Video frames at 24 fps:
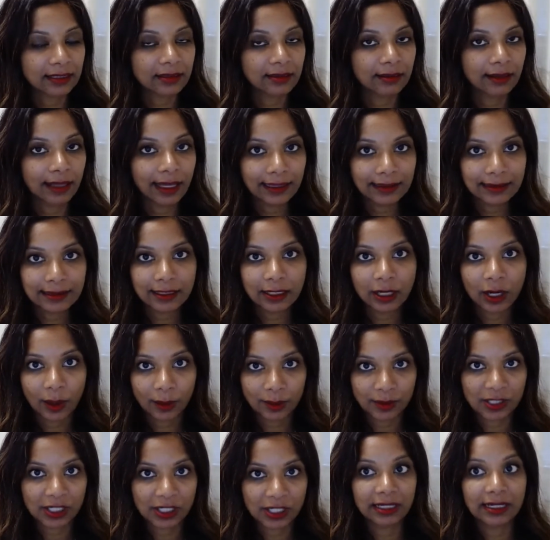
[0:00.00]
So that's an
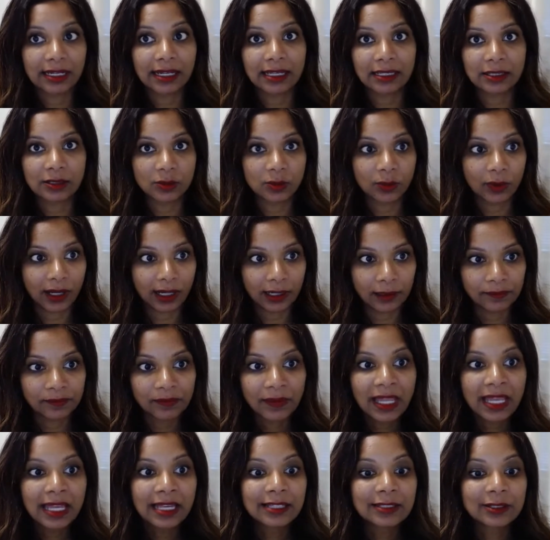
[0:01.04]
option as well.
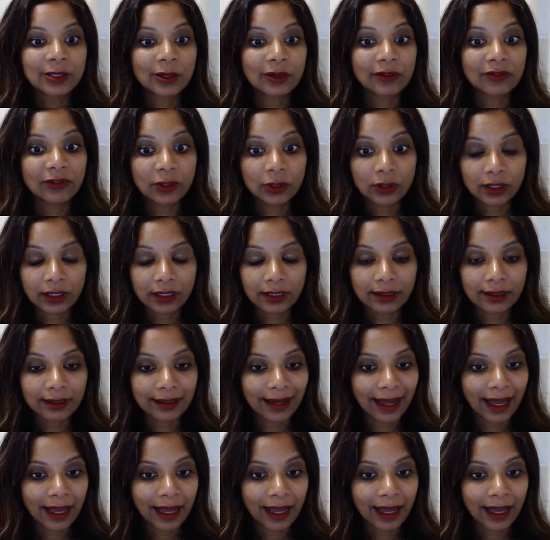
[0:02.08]
So if you're